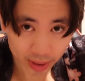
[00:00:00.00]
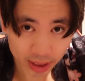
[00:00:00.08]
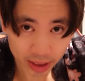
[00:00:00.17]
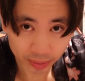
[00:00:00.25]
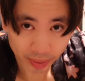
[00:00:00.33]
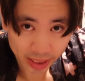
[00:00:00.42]

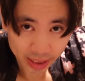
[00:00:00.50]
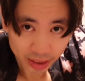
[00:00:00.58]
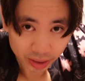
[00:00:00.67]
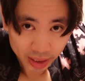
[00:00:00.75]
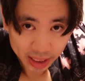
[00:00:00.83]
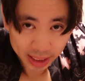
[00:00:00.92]
So
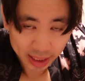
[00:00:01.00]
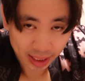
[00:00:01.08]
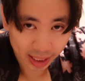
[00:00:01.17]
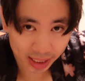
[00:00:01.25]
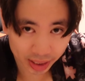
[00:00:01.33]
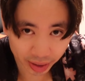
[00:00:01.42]
basically just
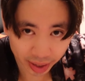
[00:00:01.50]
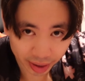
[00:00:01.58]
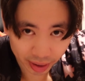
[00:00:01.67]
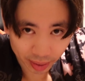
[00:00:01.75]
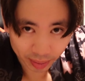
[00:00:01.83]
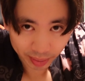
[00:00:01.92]
slice your
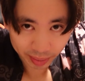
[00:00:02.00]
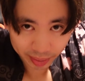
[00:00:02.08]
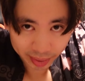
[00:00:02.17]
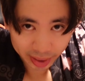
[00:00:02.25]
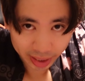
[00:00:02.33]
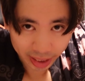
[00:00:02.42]
hair up
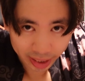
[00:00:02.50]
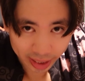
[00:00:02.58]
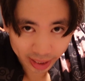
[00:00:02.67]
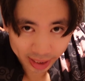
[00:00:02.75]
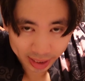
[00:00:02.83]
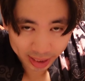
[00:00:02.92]
like
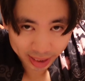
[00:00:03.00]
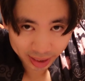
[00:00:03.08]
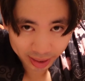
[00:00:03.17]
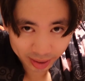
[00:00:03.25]
this.